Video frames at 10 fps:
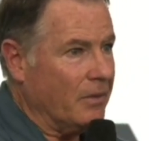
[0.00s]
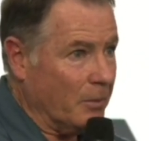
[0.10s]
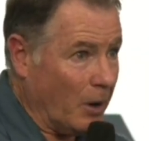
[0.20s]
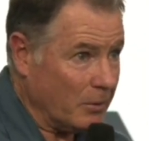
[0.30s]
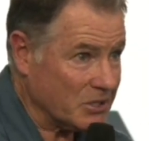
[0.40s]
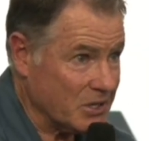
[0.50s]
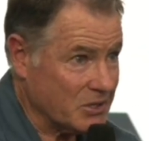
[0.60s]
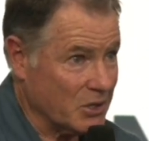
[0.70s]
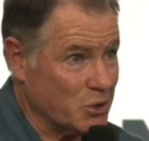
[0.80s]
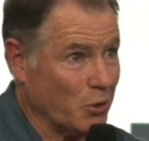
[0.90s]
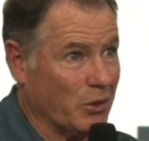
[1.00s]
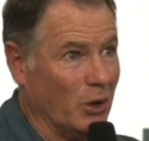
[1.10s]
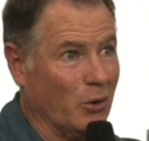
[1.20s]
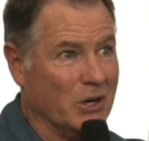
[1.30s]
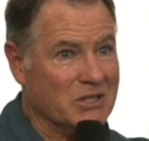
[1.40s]
the Bible says the joy of the
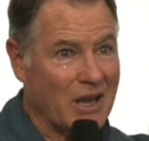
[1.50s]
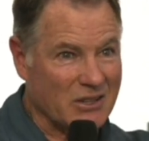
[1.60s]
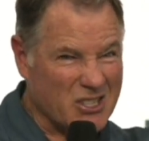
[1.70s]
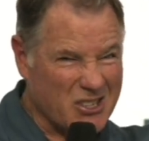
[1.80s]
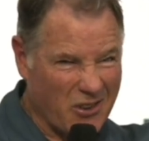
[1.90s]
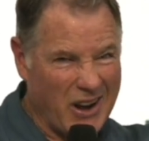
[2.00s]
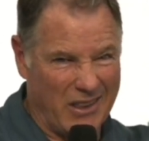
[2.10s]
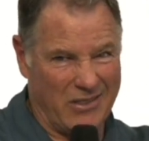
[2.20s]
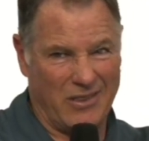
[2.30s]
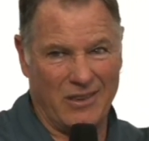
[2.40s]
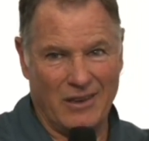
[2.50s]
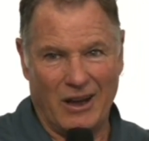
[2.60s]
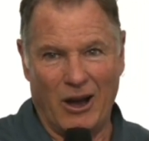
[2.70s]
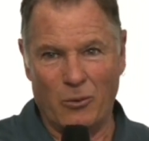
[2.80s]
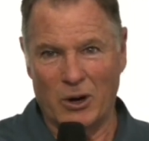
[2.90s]
Lord is our strength.
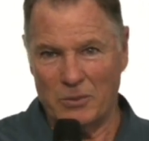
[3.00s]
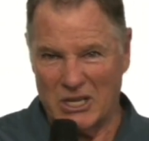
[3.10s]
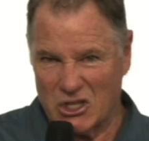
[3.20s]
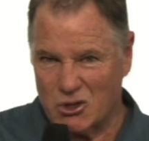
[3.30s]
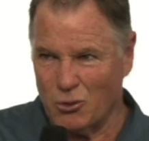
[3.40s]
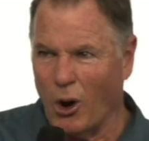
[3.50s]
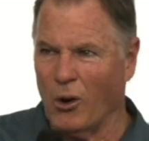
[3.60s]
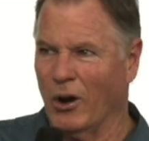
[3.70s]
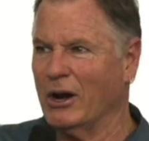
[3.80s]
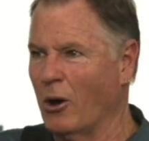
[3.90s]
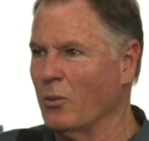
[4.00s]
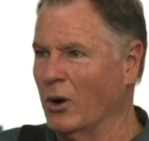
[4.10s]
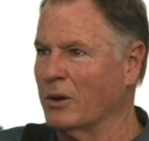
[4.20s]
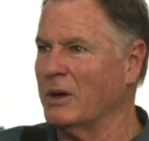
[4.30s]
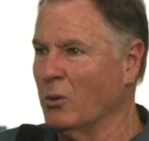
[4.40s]
I want to be strong. I don't
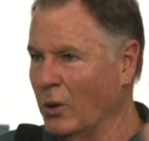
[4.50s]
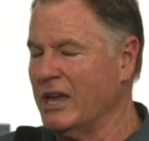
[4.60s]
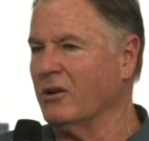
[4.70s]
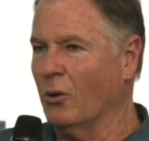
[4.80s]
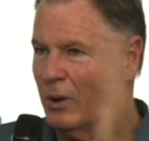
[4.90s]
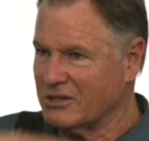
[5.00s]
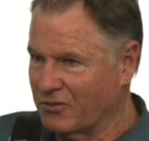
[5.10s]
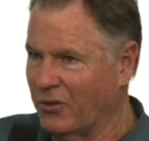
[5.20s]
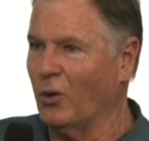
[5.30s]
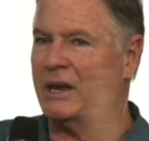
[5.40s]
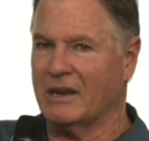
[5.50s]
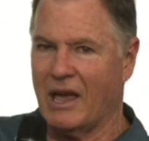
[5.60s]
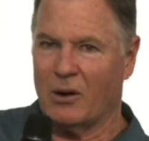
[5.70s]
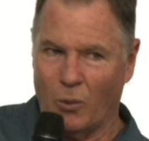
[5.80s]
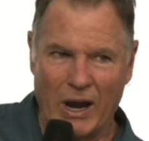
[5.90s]
want to be weak, always falling
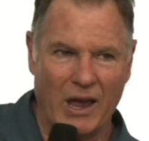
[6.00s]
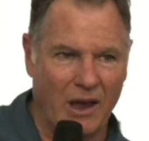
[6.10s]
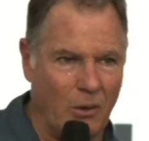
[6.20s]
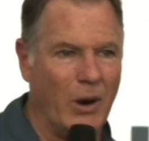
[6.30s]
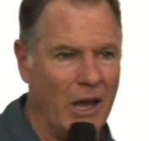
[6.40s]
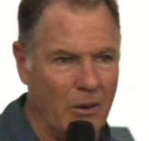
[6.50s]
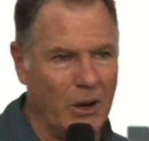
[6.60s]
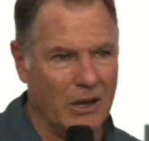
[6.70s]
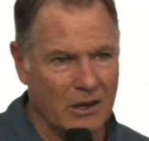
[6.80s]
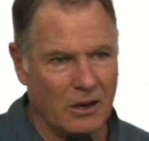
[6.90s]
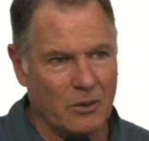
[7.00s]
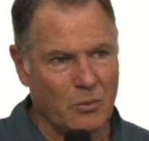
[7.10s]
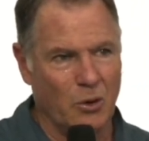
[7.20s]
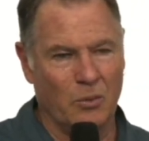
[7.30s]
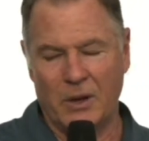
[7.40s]
down. Wow, wow, wow, you know,
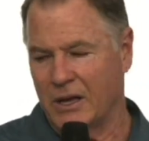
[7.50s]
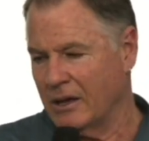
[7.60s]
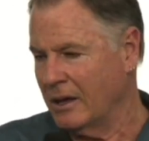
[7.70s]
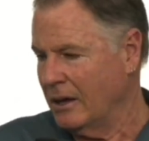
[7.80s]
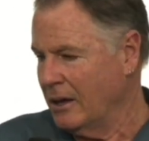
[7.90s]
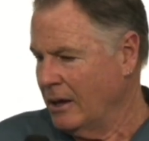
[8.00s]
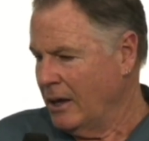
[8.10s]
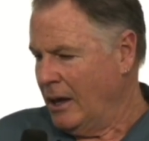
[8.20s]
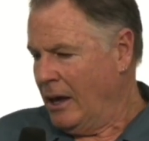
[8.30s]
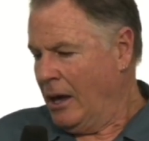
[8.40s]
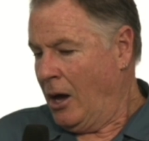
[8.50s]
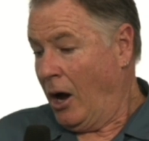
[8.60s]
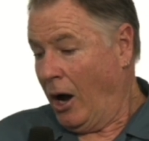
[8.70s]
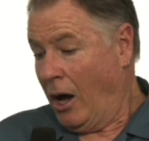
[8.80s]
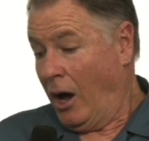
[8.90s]
poor me.
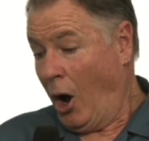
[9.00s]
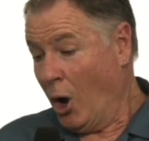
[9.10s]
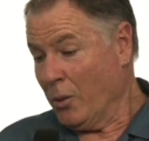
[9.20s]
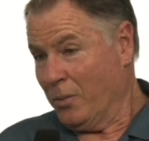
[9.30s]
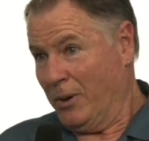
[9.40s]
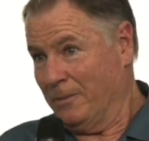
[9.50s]
Hope.